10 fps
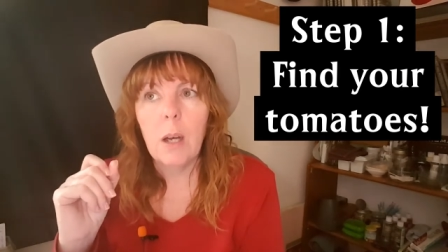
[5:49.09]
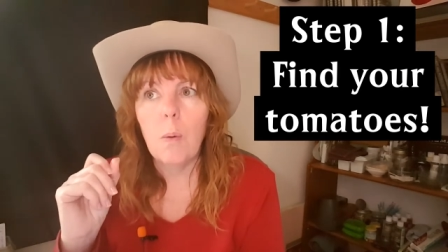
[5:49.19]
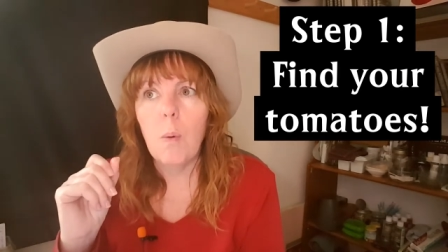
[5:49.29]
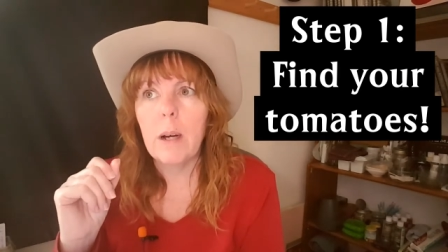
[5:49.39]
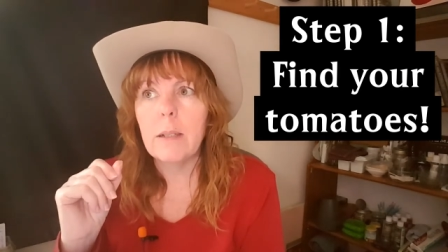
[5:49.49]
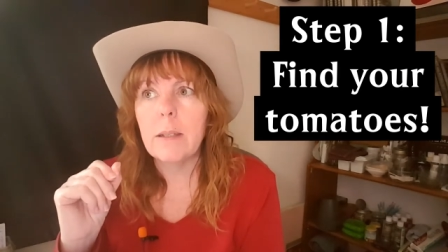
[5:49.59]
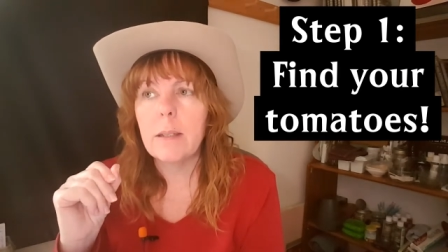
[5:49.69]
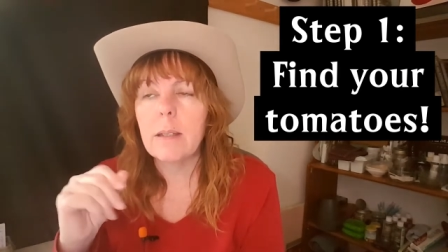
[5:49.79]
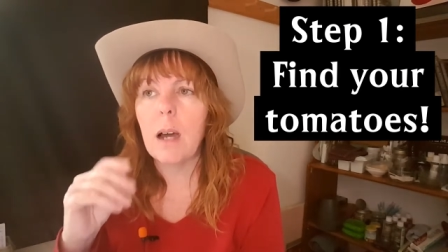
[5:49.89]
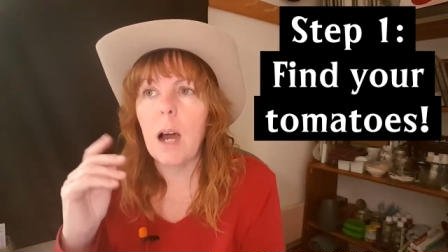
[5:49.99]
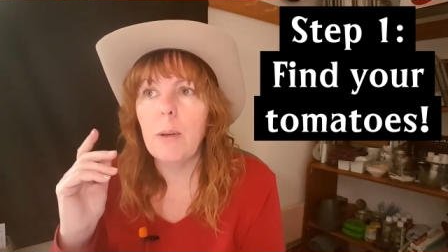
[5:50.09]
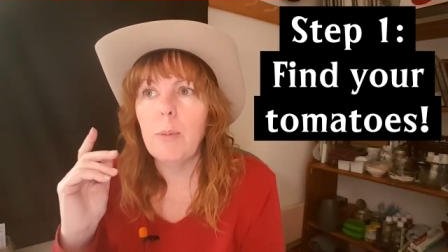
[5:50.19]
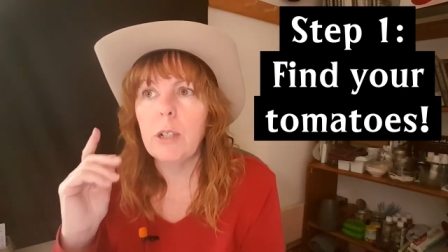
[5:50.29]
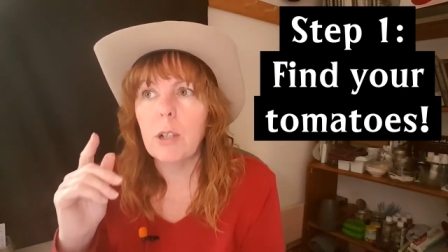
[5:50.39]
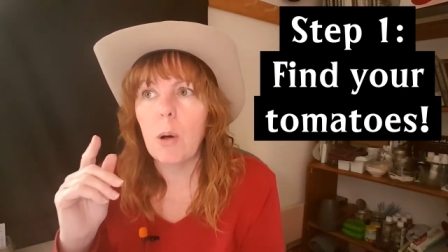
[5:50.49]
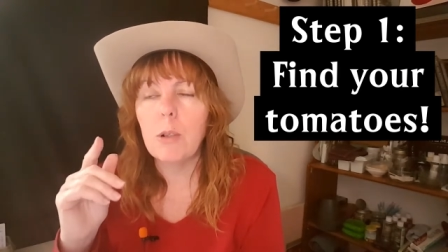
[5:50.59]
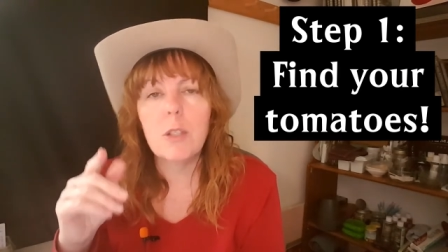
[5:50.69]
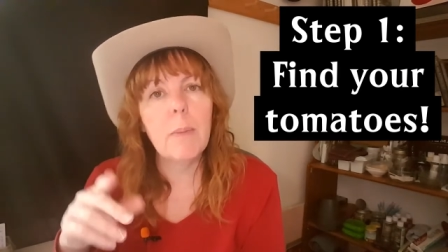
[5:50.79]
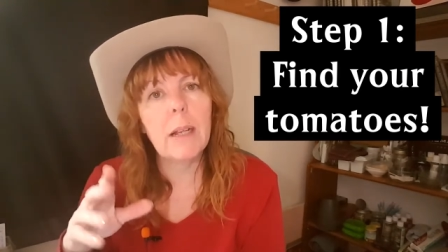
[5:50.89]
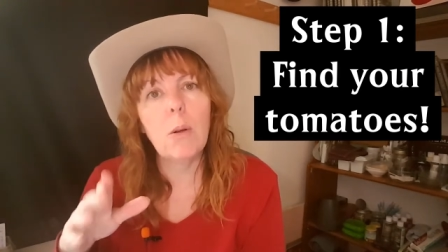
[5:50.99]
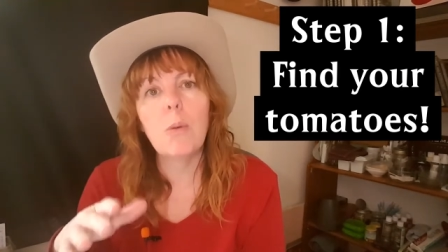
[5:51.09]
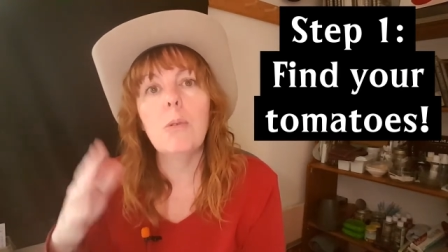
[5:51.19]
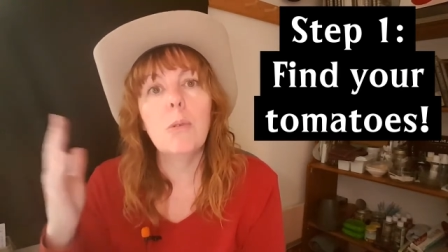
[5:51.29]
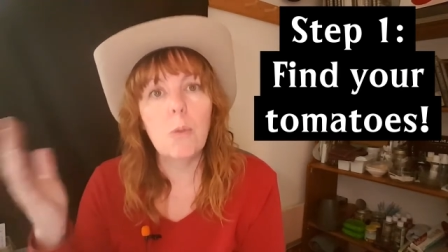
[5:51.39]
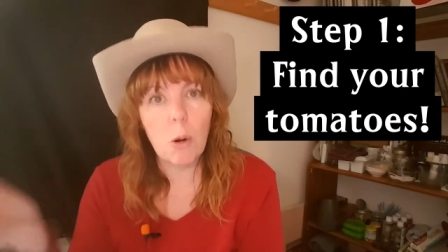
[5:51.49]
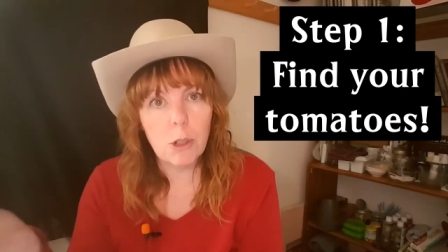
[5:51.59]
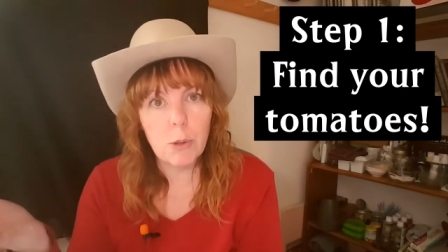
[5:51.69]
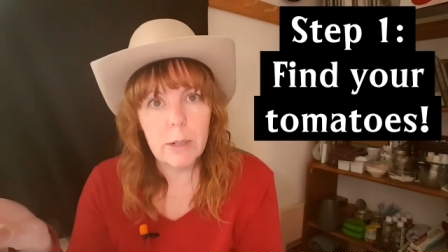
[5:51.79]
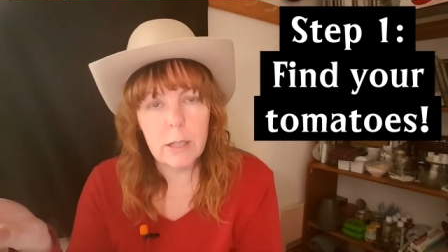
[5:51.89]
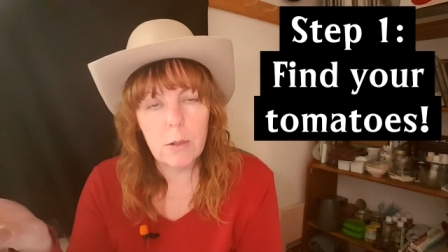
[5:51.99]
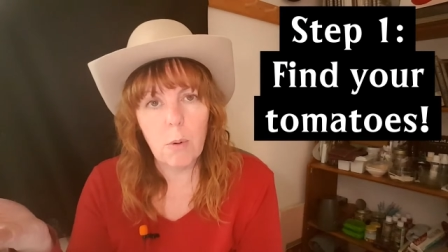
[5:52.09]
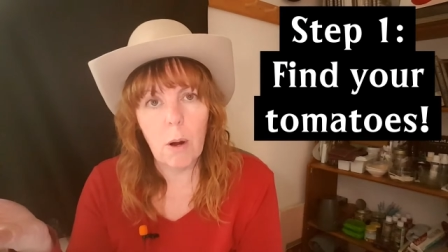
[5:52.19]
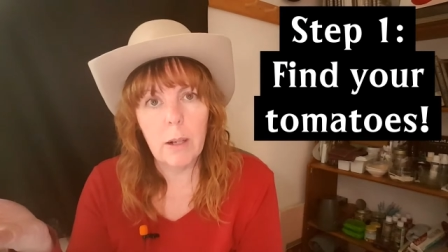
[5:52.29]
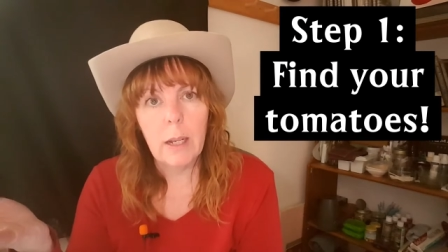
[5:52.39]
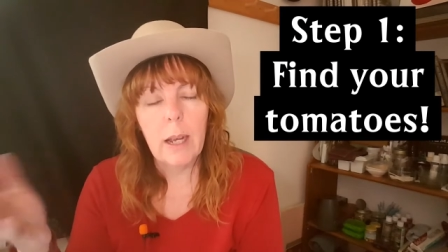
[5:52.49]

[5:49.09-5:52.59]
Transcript: was I would go to my local grocery store